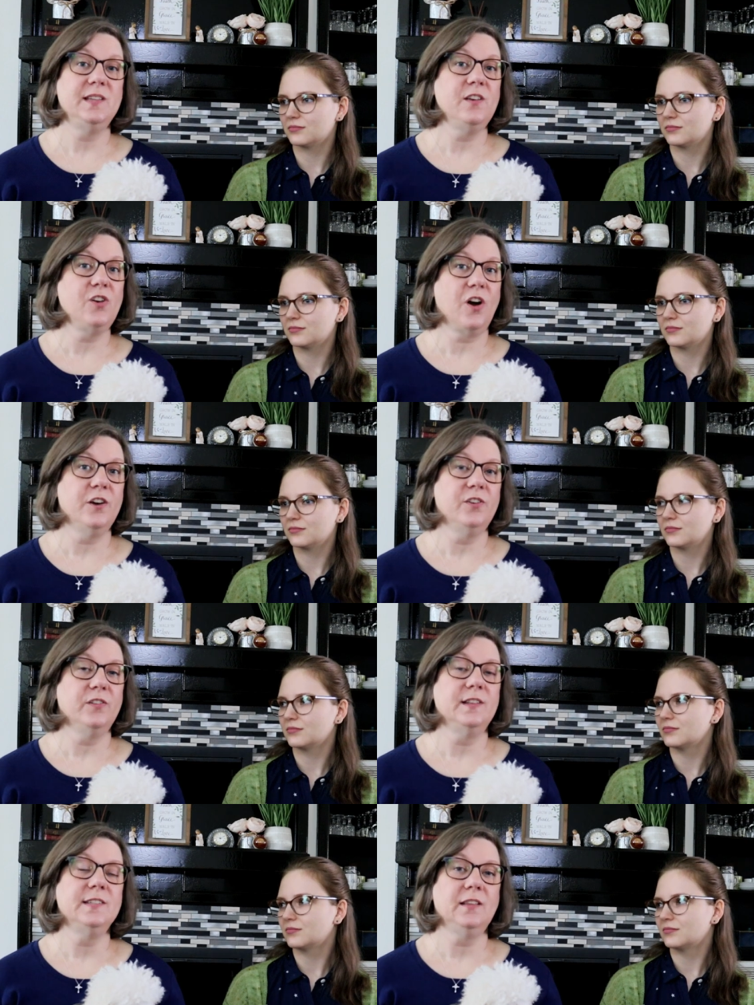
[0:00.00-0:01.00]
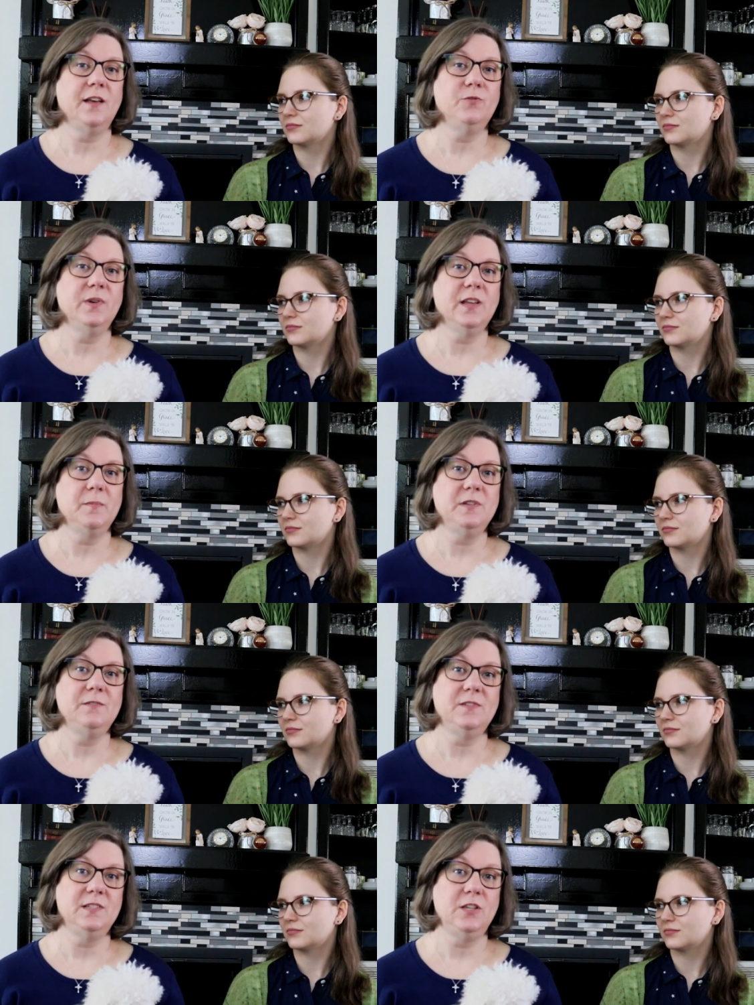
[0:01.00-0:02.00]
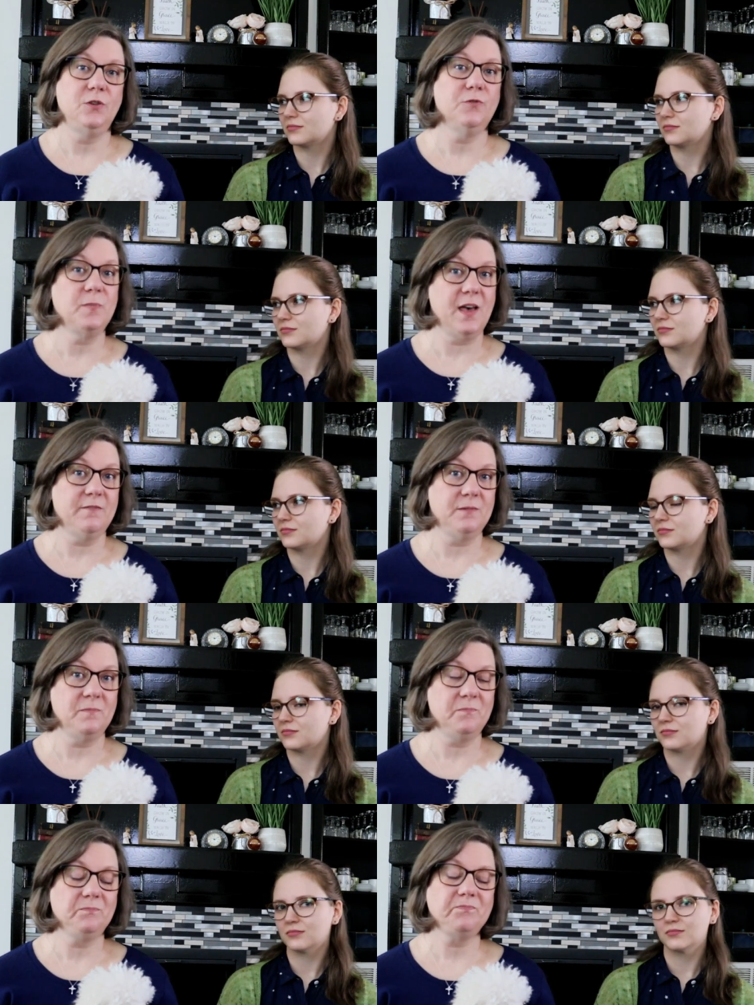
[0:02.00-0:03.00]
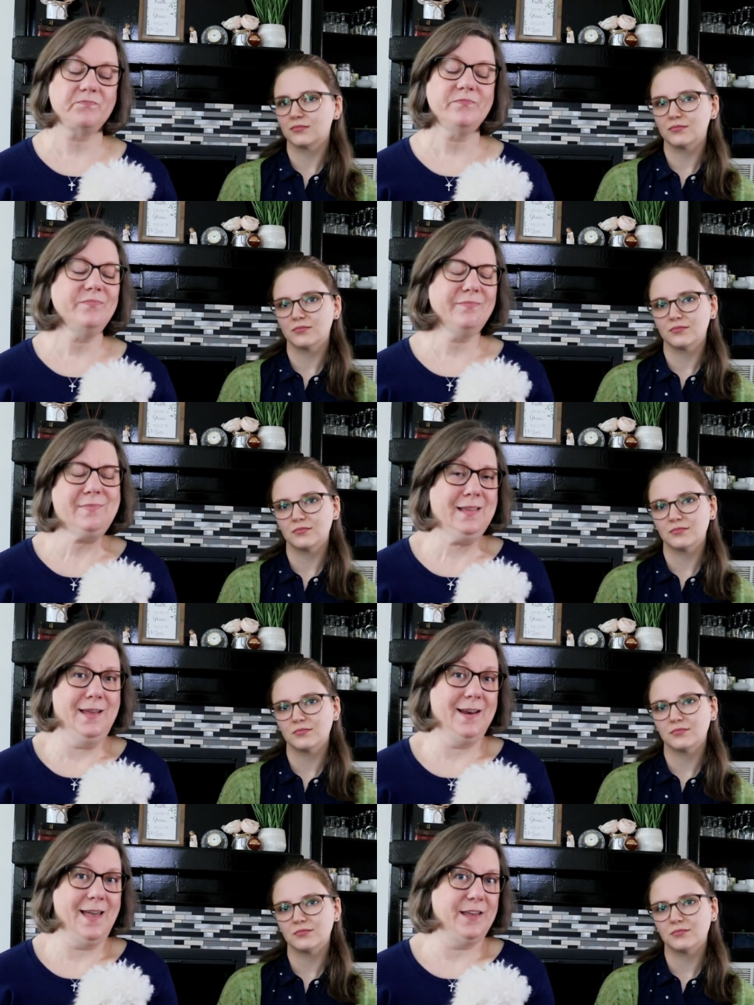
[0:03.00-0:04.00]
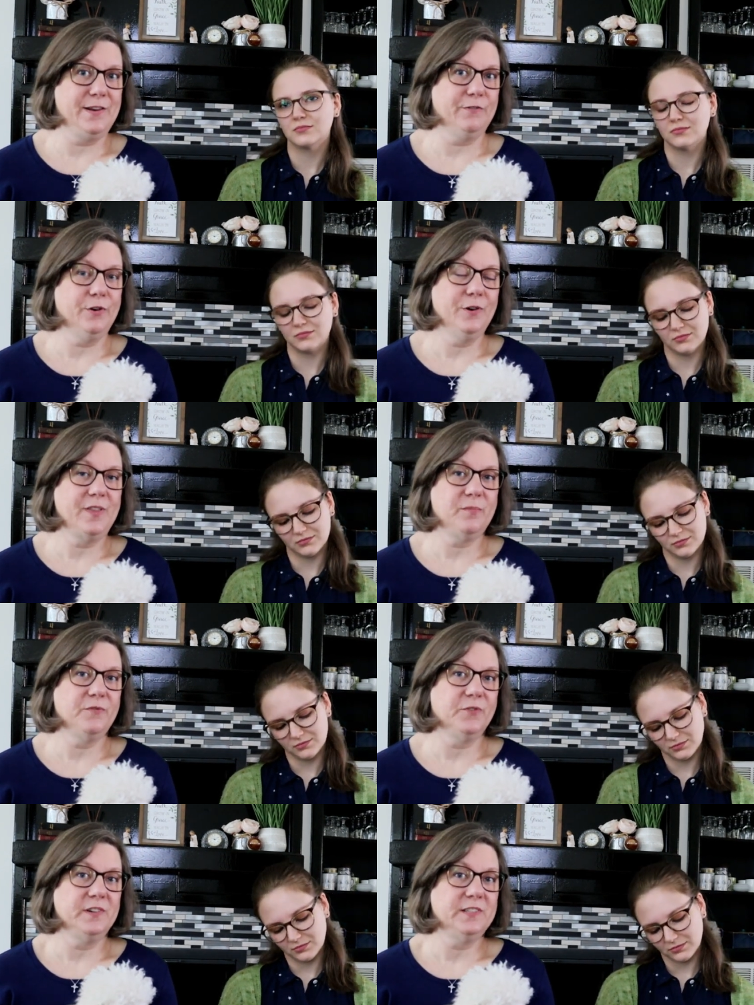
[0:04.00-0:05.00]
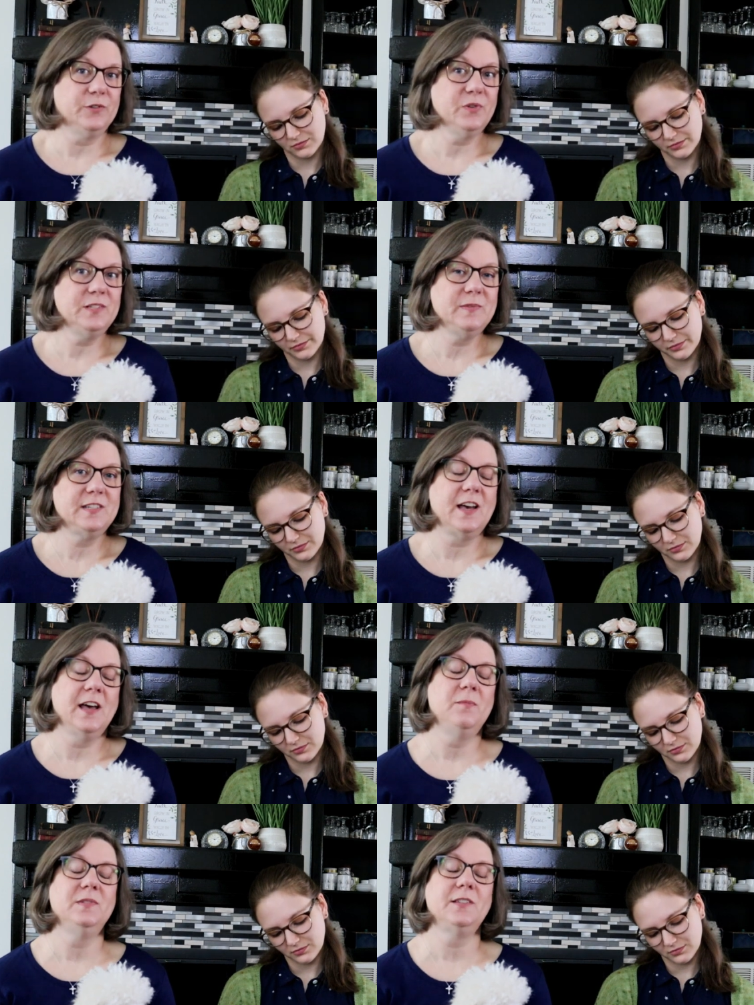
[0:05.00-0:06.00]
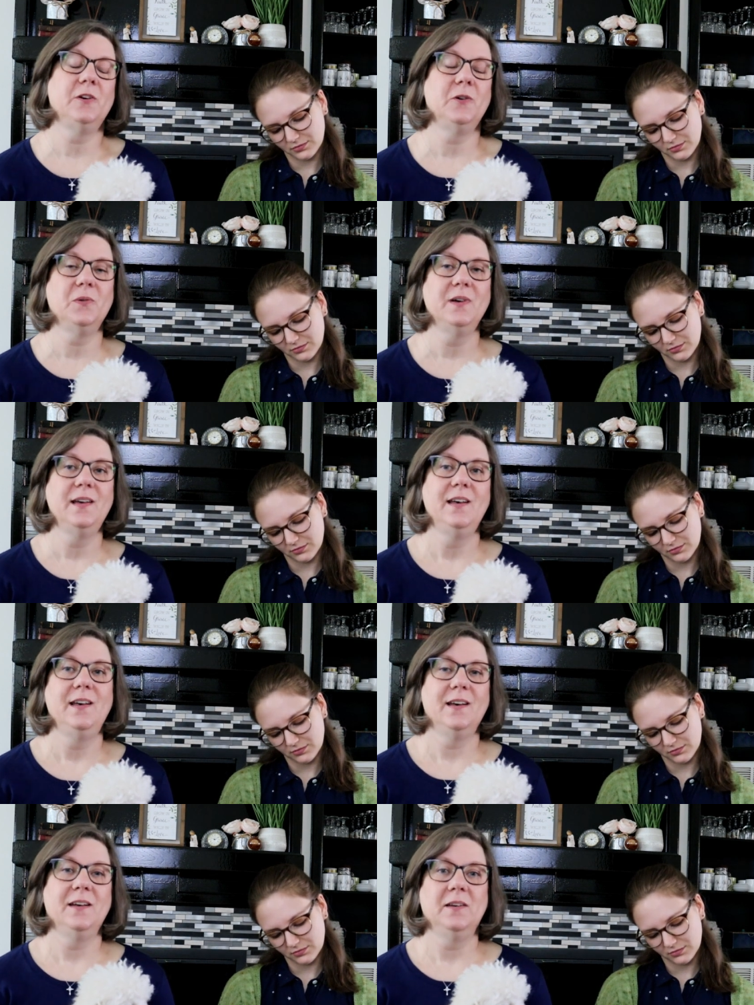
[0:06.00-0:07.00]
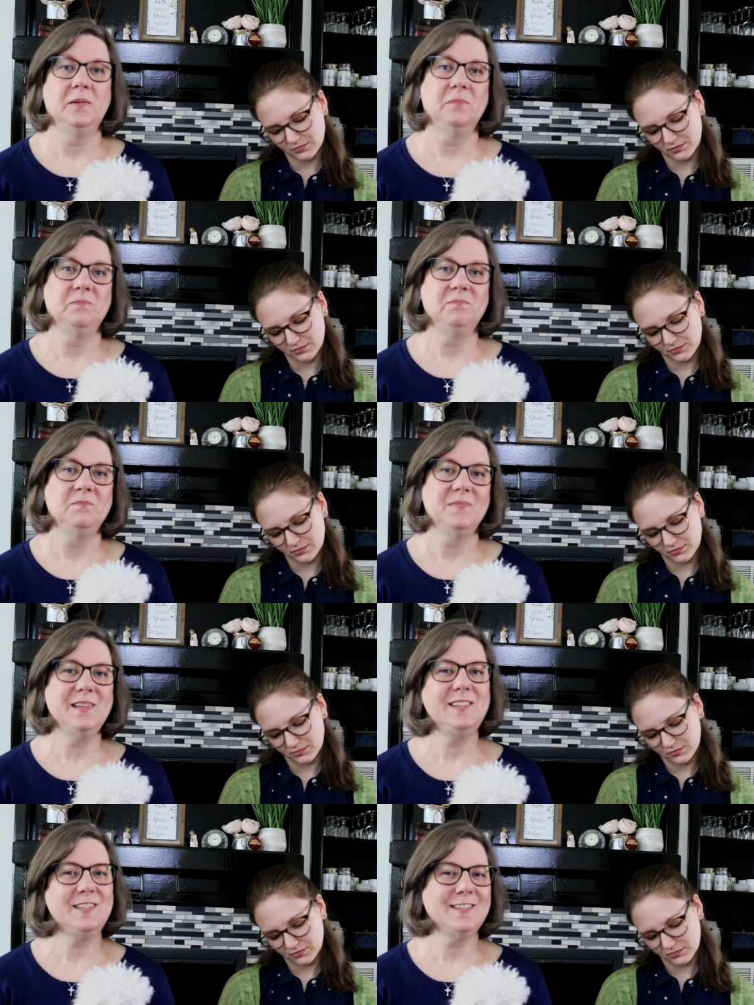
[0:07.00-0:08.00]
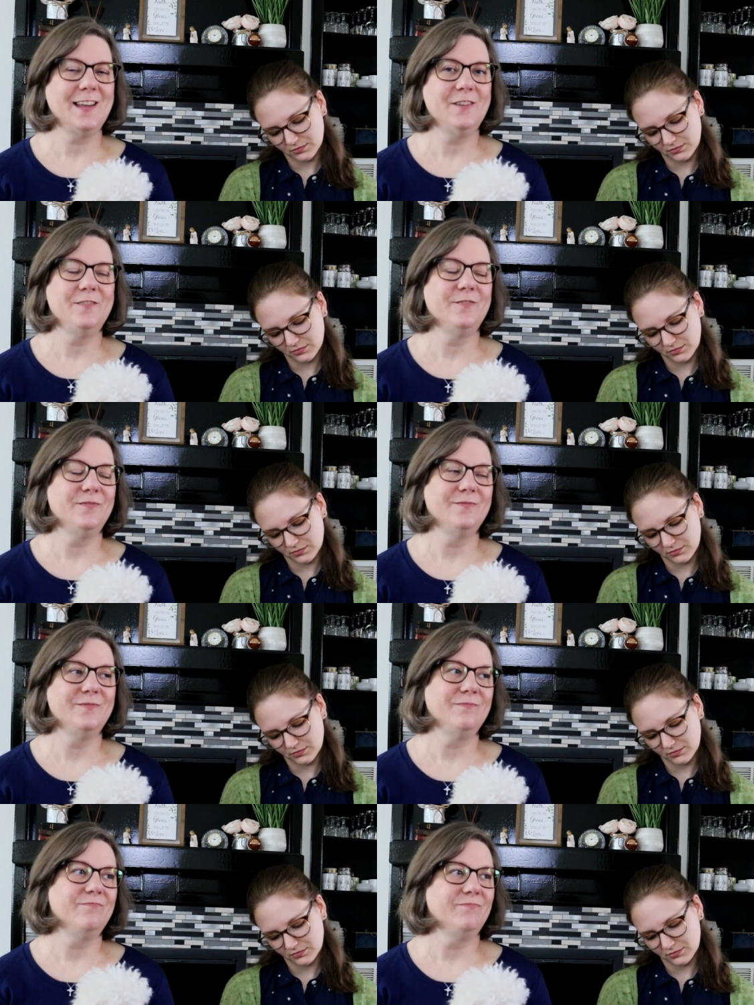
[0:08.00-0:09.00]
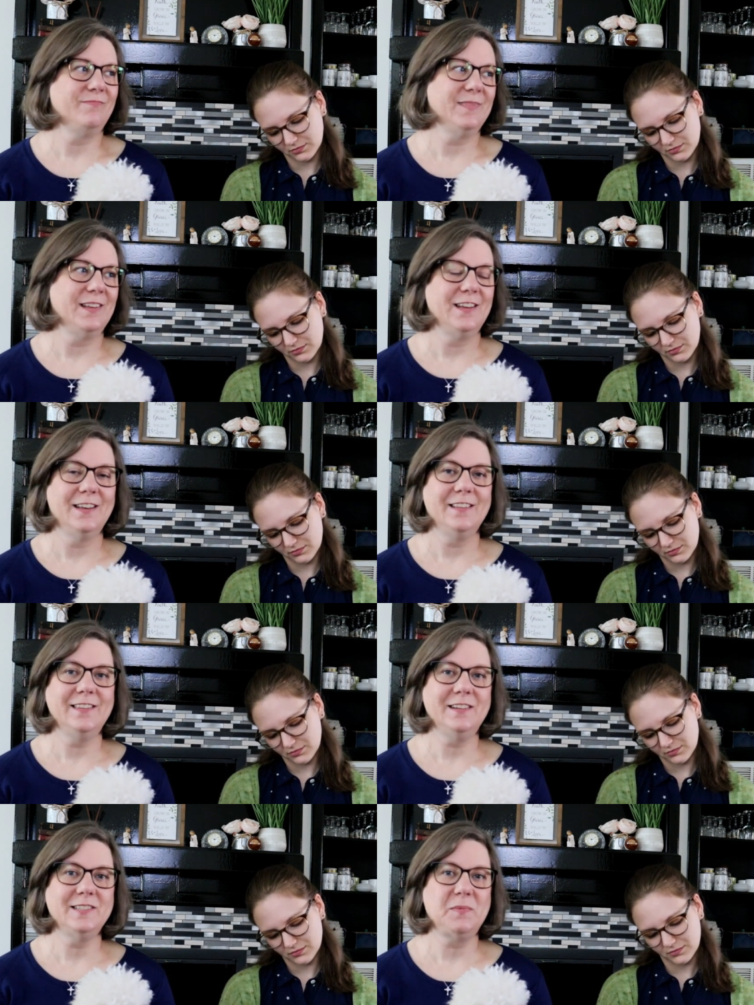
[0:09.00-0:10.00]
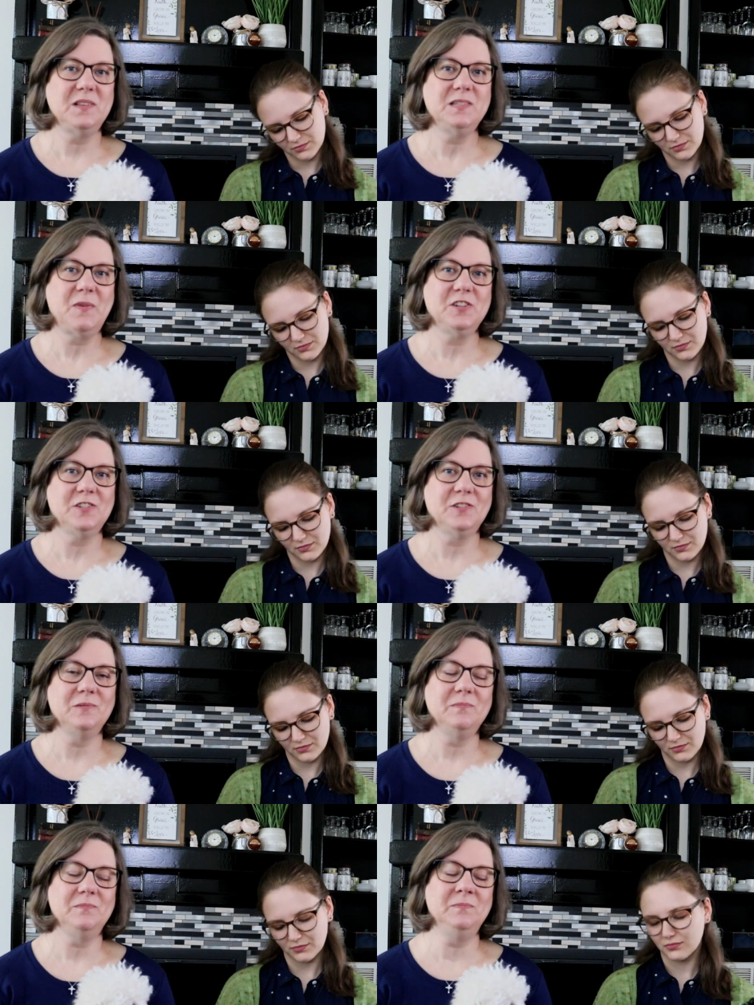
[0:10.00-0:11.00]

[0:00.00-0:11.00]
Speaker 1: you see a cardinal, it's a loved one coming to visit you from heaven. And I had never heard that before until Christmas time. So um, it's just kind of little something special